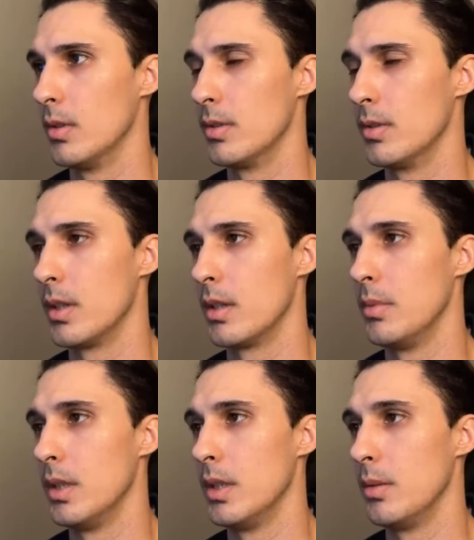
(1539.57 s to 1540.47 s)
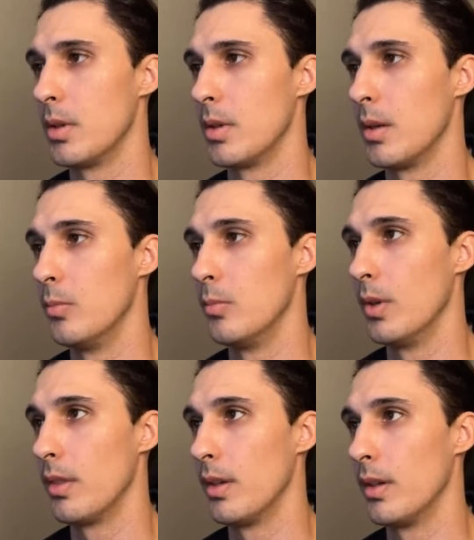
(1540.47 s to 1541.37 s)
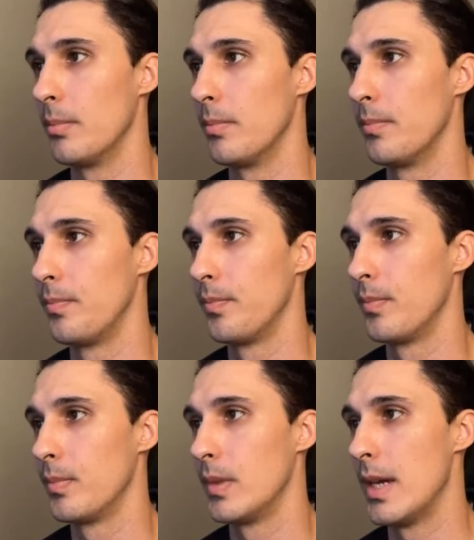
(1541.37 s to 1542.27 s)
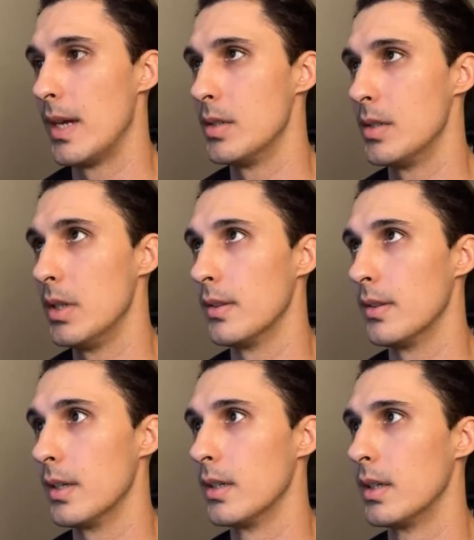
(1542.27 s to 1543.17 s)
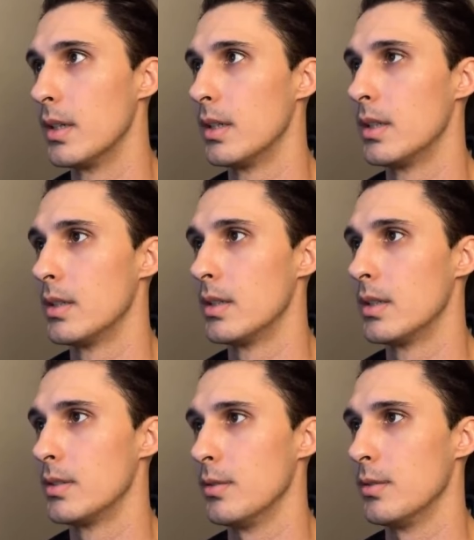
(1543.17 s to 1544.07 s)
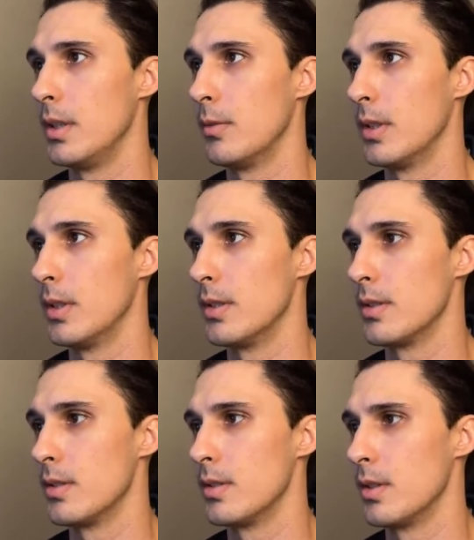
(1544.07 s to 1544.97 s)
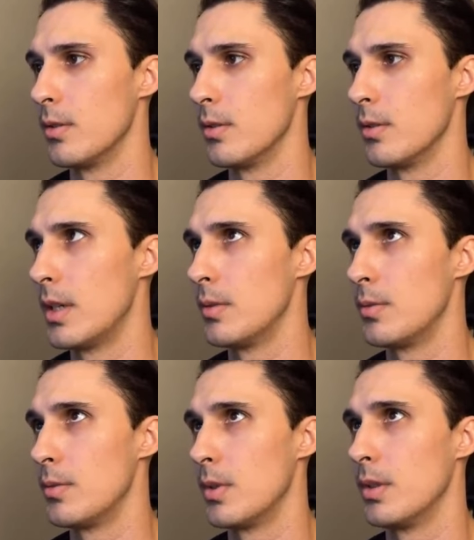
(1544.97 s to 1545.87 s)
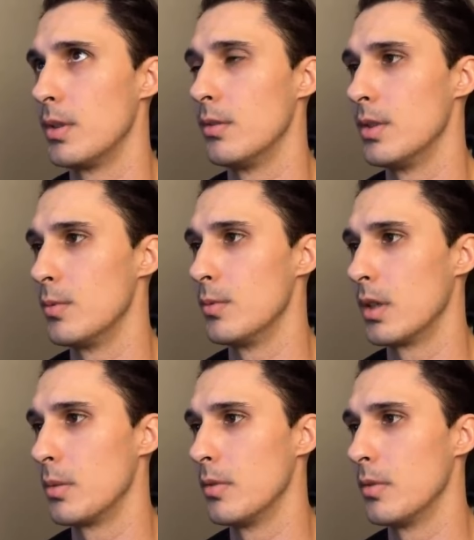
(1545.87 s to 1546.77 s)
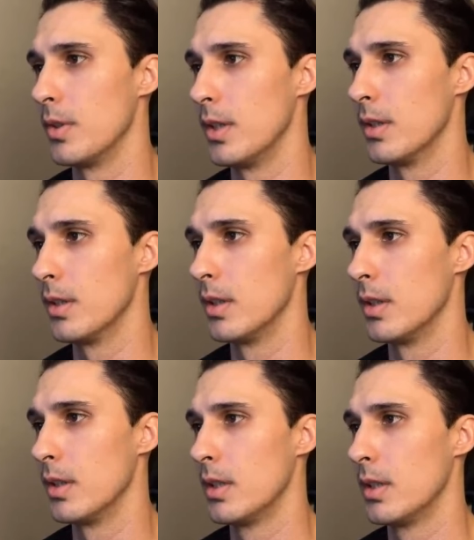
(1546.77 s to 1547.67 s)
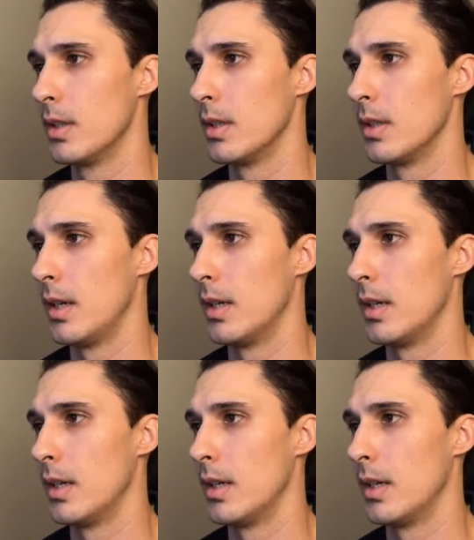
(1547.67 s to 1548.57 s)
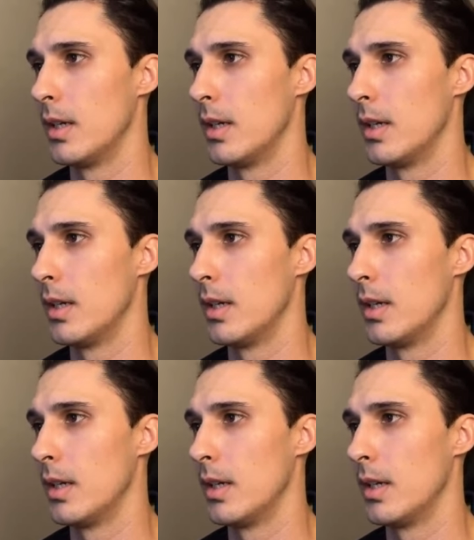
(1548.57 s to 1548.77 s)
there's not going to be any problem with the edge being there. So anyways, so now what you want to do is you want to come over here and